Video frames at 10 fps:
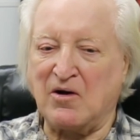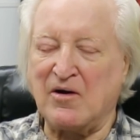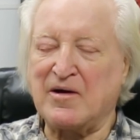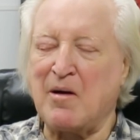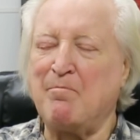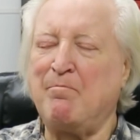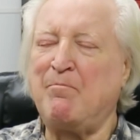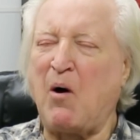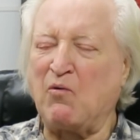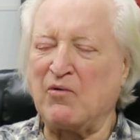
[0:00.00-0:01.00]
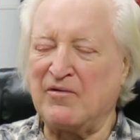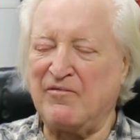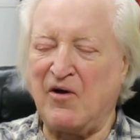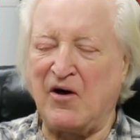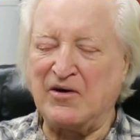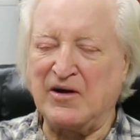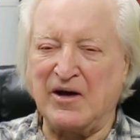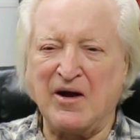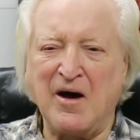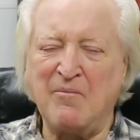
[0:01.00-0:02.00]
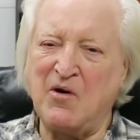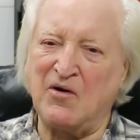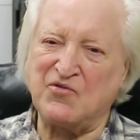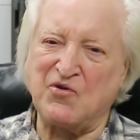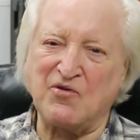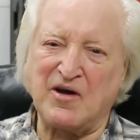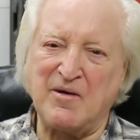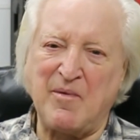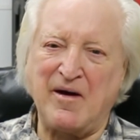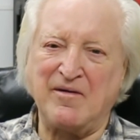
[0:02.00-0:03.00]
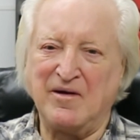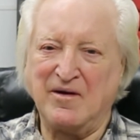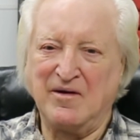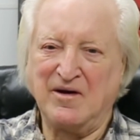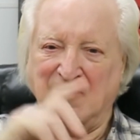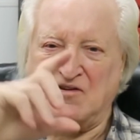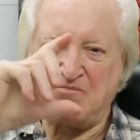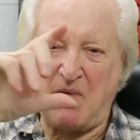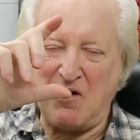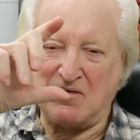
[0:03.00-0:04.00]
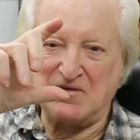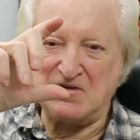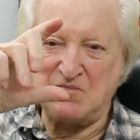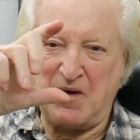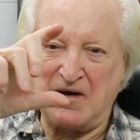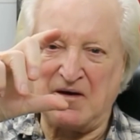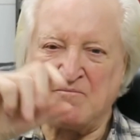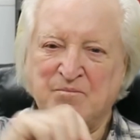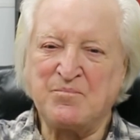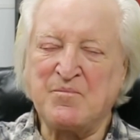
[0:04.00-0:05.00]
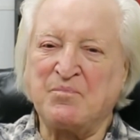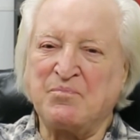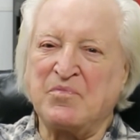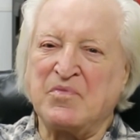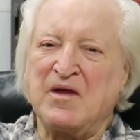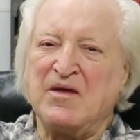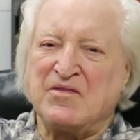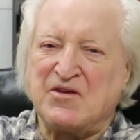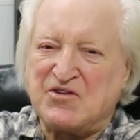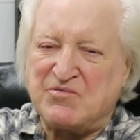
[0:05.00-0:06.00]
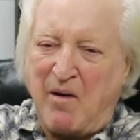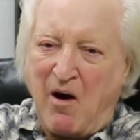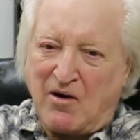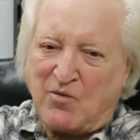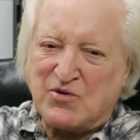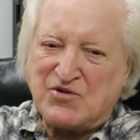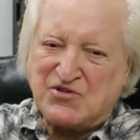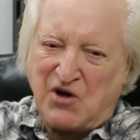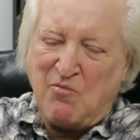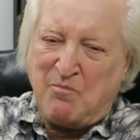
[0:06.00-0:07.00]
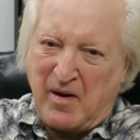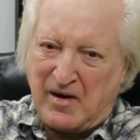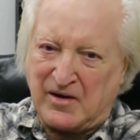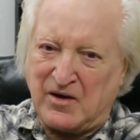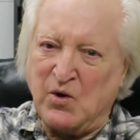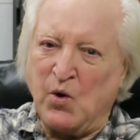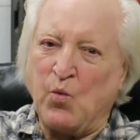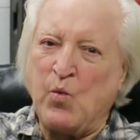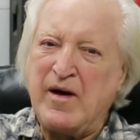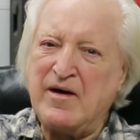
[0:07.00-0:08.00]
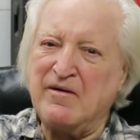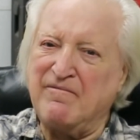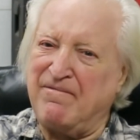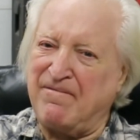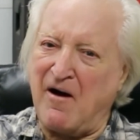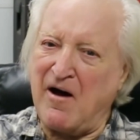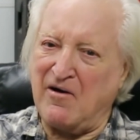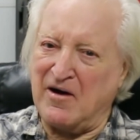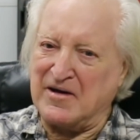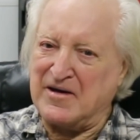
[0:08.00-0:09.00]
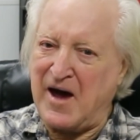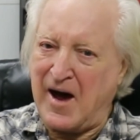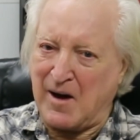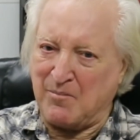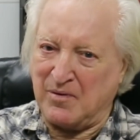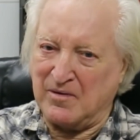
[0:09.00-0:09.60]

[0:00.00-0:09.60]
like a bolt of lightning. And I'm not talking about a spark this big. The spark was so big, we could fire a gap